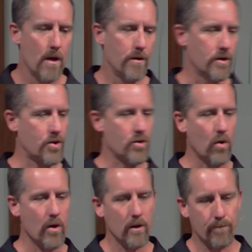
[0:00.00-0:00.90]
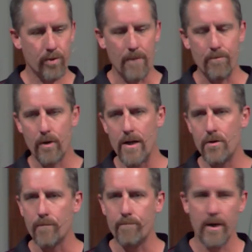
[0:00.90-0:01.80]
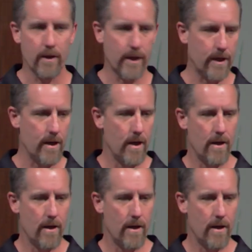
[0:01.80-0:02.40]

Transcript: the soil preparation period,